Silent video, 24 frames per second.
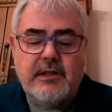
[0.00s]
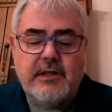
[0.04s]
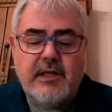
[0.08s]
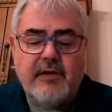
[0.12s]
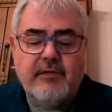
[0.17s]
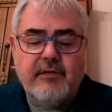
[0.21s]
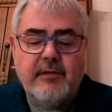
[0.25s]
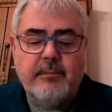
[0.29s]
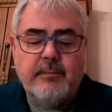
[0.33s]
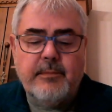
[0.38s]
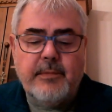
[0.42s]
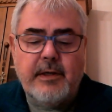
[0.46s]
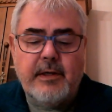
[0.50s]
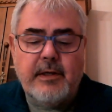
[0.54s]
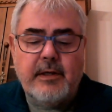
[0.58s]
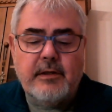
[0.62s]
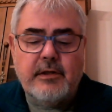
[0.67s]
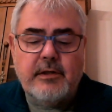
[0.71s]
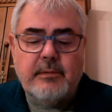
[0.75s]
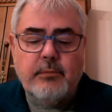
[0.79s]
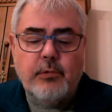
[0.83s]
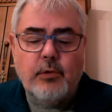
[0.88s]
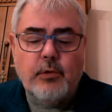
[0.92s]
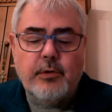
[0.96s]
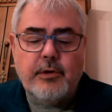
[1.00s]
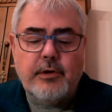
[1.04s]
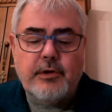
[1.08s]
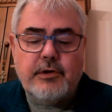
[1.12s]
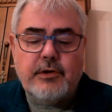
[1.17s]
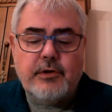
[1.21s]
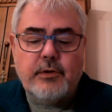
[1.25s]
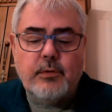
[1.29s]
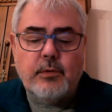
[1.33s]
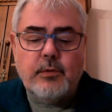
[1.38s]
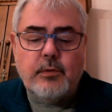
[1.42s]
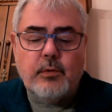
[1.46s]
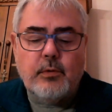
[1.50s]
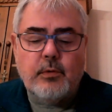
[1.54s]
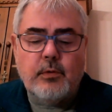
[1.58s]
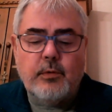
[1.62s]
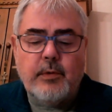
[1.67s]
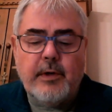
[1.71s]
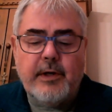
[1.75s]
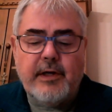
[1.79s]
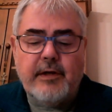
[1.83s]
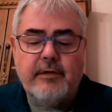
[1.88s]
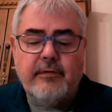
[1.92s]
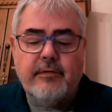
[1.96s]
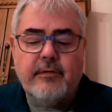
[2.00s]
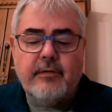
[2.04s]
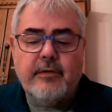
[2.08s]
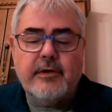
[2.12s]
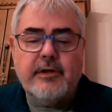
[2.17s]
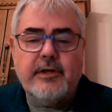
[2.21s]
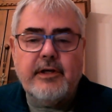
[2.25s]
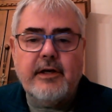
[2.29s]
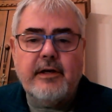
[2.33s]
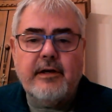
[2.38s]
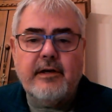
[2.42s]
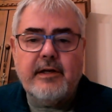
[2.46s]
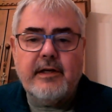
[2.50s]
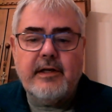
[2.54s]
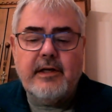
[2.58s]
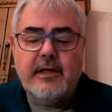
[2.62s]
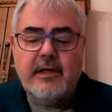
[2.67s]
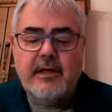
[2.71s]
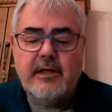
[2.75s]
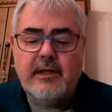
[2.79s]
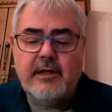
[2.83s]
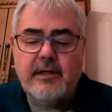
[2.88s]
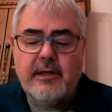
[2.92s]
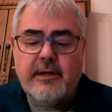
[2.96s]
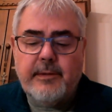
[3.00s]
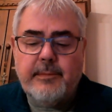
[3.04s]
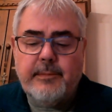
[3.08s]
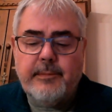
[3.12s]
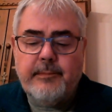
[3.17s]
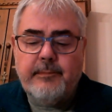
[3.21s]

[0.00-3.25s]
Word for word: having been to boarding school already for a year in Kenya.